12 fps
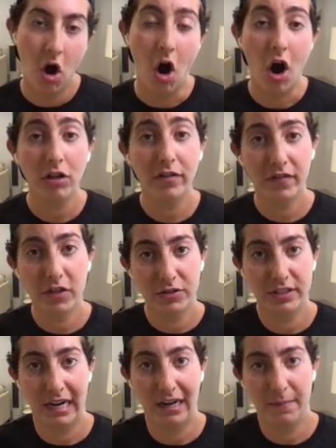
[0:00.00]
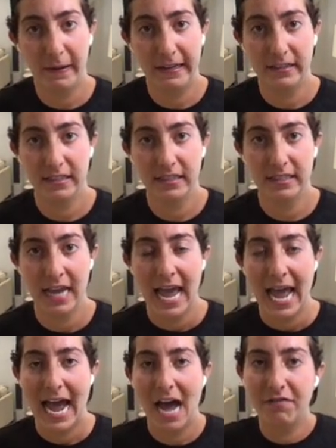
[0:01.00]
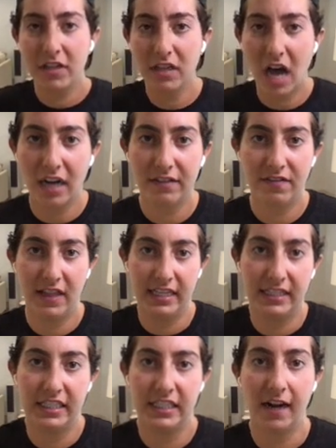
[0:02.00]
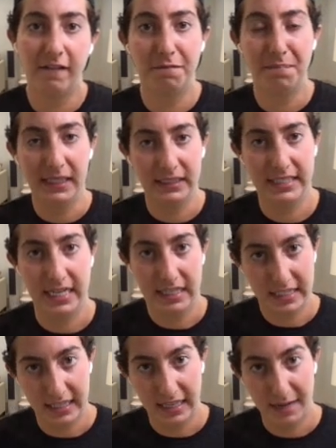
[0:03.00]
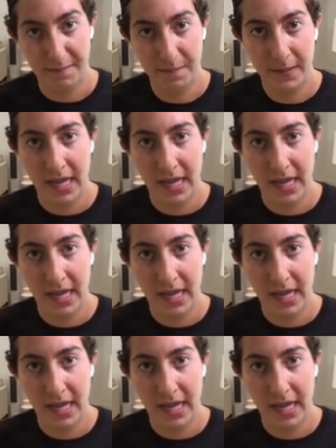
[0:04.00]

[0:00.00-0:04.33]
All of those databases have a lot of this stuff built into them.